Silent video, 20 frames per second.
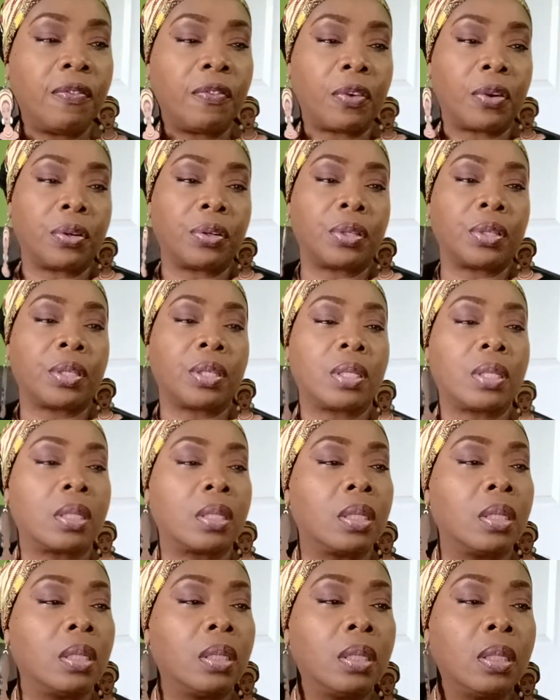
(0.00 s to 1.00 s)
verse
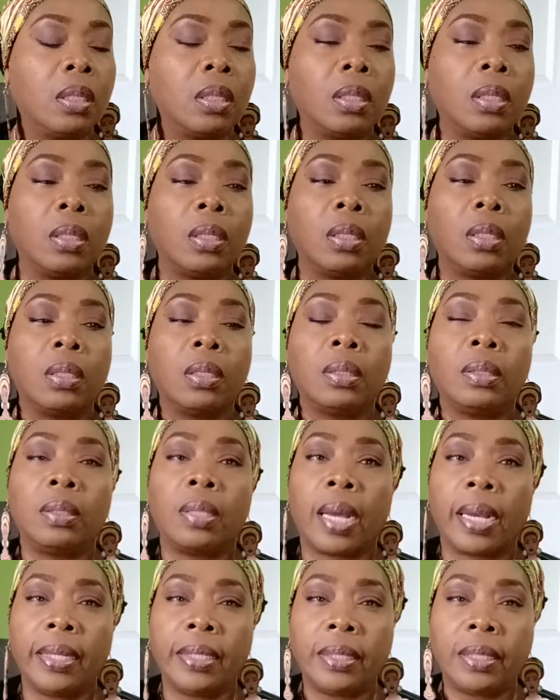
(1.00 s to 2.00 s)

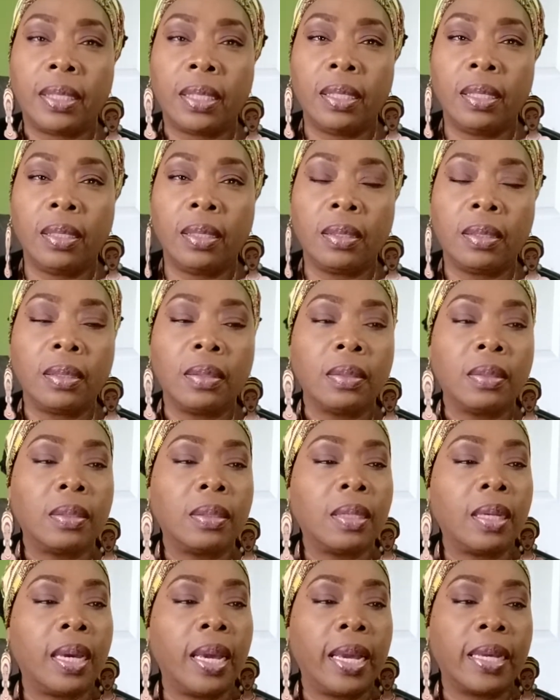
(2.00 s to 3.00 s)
19,
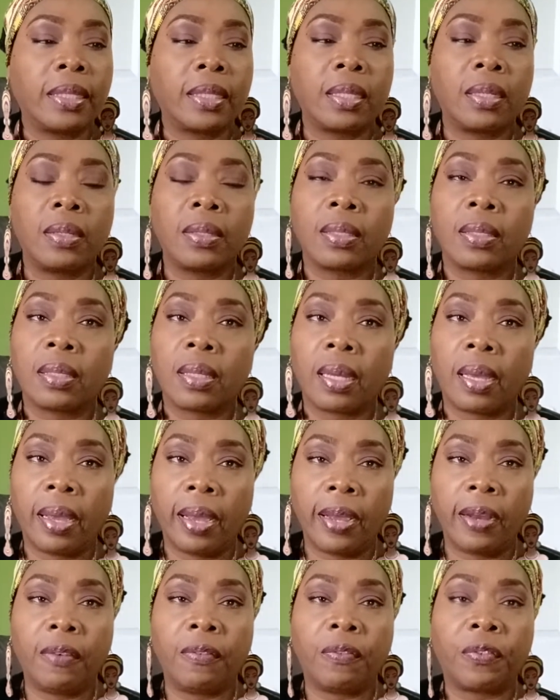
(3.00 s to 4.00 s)
Exodus
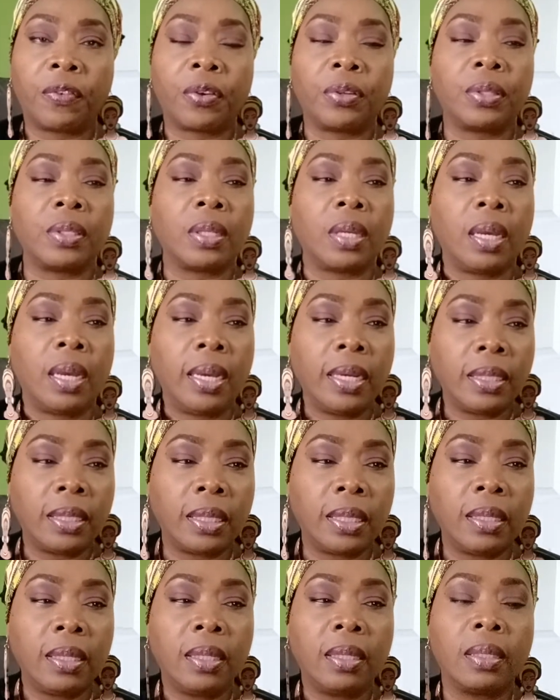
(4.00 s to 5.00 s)
8, verse
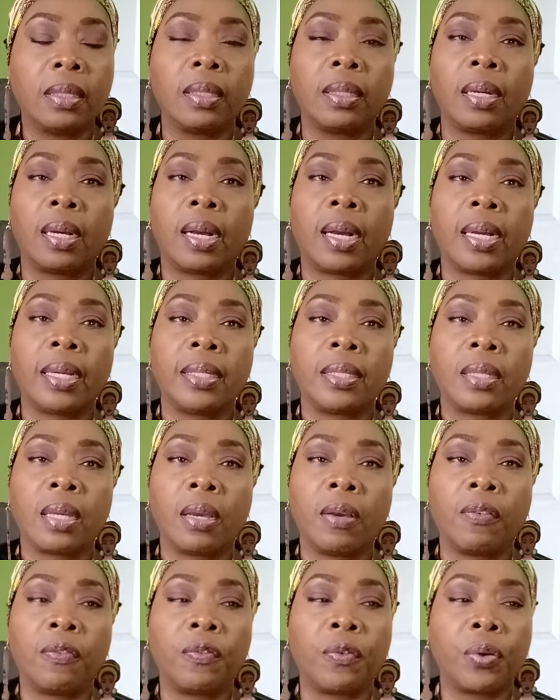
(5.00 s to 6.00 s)
18,
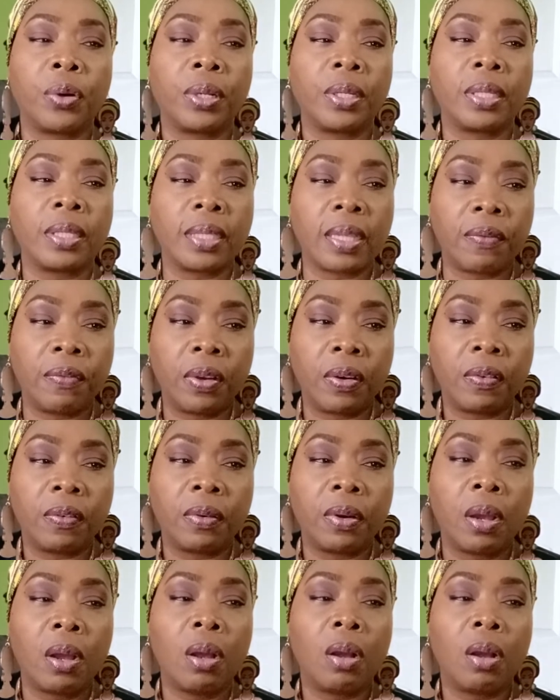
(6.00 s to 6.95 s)
Isaiah 47,